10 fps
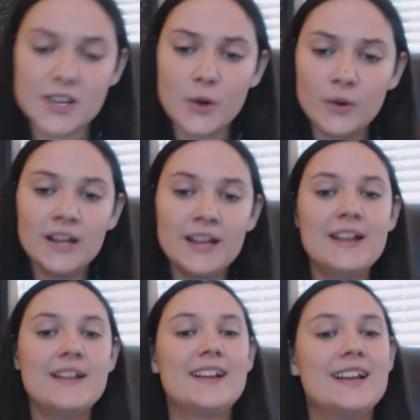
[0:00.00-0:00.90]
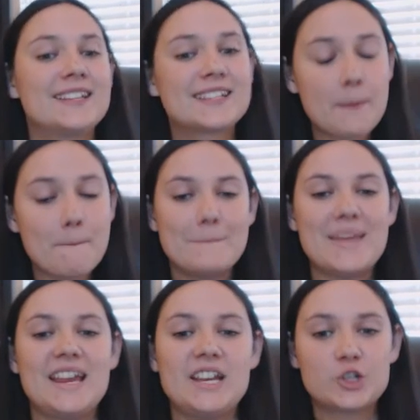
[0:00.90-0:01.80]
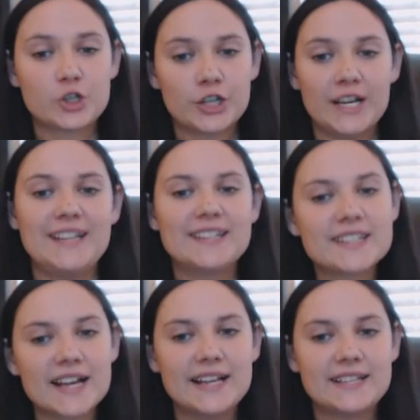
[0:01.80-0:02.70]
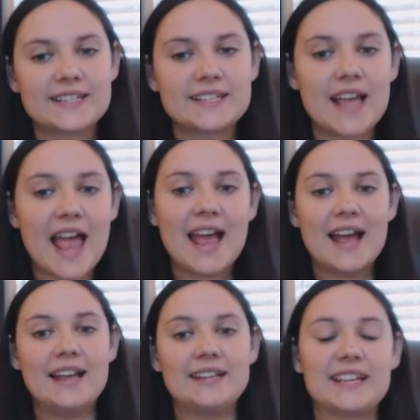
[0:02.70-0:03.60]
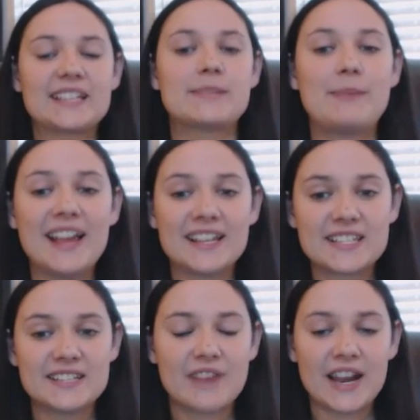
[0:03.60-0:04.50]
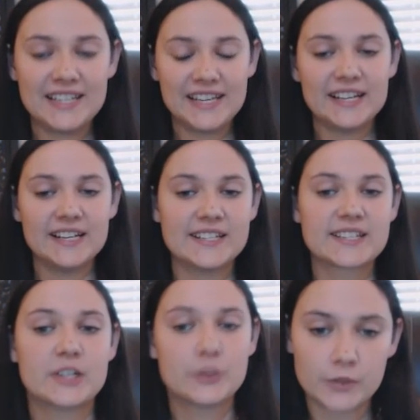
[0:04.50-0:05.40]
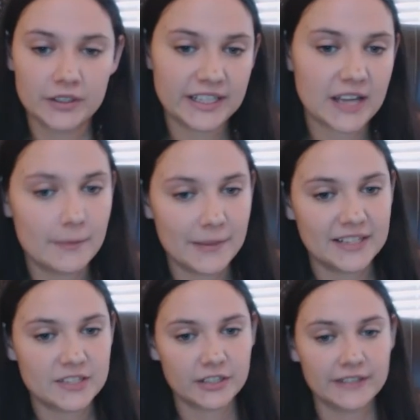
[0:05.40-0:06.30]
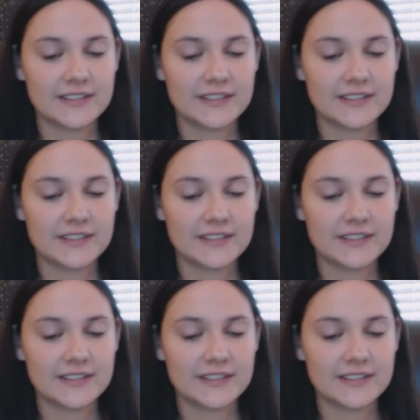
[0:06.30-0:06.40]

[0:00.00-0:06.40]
So some major insights and expansive ideas could really come in